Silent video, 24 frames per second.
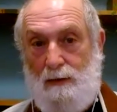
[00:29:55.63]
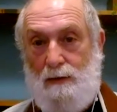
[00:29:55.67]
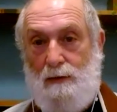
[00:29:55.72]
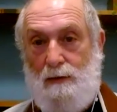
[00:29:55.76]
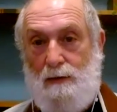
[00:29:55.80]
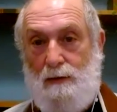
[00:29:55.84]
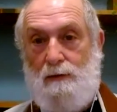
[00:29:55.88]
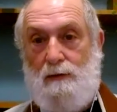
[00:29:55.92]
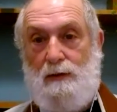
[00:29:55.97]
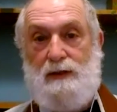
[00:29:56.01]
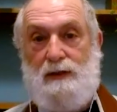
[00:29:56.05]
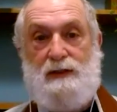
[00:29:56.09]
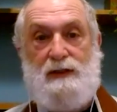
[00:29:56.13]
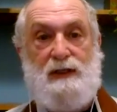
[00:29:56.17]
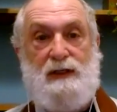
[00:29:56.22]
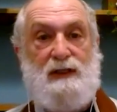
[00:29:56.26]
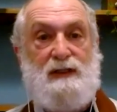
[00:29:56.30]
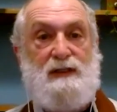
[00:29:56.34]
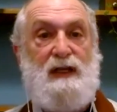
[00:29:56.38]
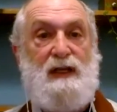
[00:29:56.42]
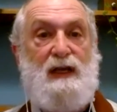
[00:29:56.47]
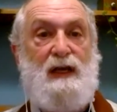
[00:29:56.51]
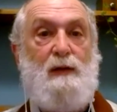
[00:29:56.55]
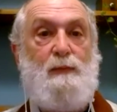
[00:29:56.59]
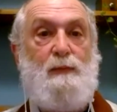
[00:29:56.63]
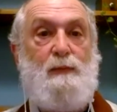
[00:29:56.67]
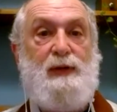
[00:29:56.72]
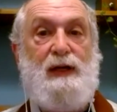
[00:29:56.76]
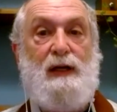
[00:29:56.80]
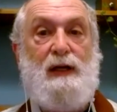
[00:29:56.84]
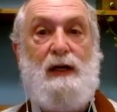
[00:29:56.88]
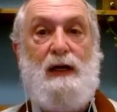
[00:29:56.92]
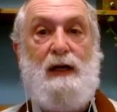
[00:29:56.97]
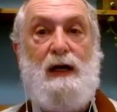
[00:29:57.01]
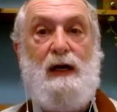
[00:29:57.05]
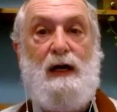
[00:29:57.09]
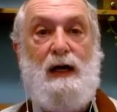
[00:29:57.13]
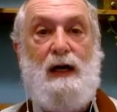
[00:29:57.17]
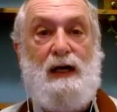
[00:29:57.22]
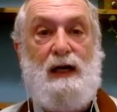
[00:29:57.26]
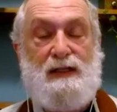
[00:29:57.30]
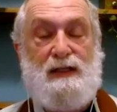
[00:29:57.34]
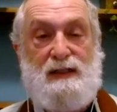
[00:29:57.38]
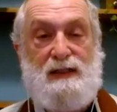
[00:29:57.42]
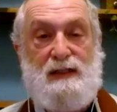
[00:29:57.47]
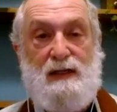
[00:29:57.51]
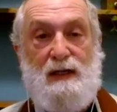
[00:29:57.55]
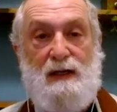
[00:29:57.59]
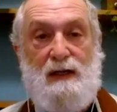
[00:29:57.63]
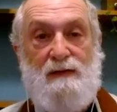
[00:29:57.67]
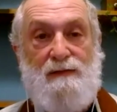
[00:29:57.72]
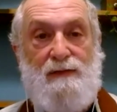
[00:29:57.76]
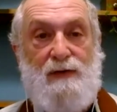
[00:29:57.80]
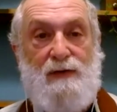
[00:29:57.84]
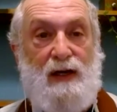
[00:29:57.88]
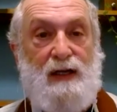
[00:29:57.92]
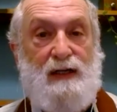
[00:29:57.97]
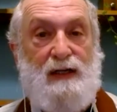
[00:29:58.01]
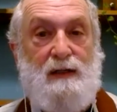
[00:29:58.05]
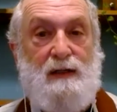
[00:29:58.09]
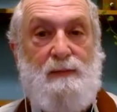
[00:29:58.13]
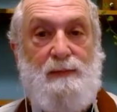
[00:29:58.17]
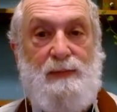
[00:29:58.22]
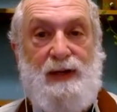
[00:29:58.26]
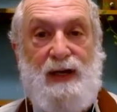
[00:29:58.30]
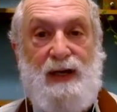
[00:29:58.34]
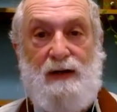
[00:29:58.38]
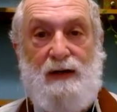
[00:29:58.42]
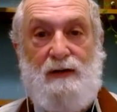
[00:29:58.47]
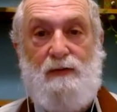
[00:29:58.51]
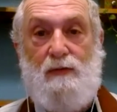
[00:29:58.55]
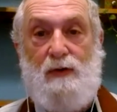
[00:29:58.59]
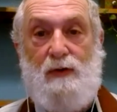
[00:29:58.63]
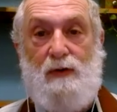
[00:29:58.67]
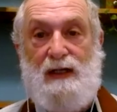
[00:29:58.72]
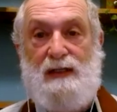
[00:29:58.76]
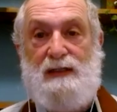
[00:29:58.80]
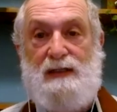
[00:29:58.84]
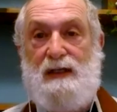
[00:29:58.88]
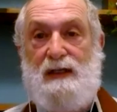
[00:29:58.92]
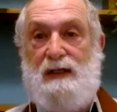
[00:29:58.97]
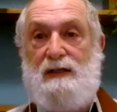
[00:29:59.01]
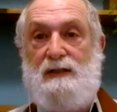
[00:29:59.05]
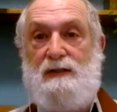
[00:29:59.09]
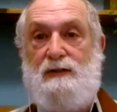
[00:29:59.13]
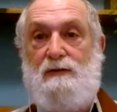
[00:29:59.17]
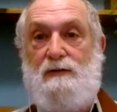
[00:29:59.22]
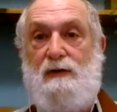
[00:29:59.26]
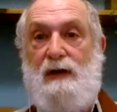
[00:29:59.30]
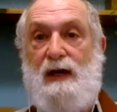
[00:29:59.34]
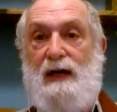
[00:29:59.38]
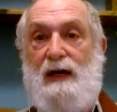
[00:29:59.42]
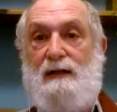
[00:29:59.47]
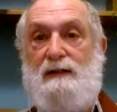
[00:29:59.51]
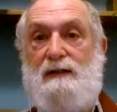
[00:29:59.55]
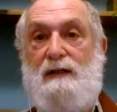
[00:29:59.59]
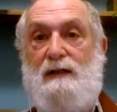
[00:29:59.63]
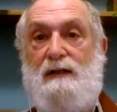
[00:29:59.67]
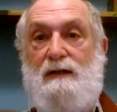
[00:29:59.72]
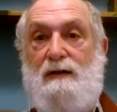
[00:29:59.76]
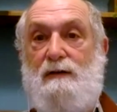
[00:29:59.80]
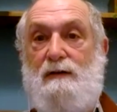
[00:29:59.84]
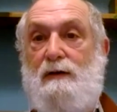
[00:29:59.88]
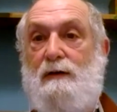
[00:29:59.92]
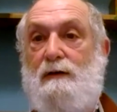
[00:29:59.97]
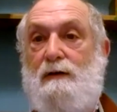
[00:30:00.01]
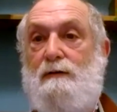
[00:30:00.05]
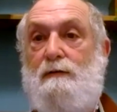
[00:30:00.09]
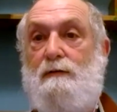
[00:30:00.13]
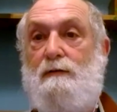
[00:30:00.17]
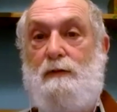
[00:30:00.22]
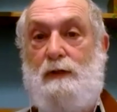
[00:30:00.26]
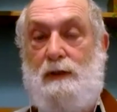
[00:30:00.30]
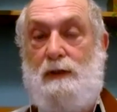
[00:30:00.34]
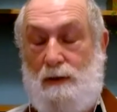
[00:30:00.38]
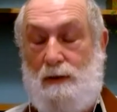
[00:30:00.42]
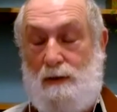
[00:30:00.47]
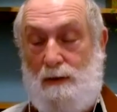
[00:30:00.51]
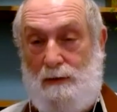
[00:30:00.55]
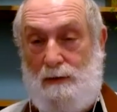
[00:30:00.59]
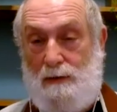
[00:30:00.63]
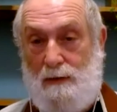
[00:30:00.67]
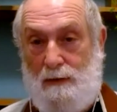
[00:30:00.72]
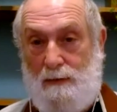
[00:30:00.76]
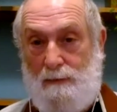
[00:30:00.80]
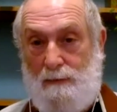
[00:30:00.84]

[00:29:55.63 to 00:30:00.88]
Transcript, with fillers: or just helping us find a better way to interact in our own world.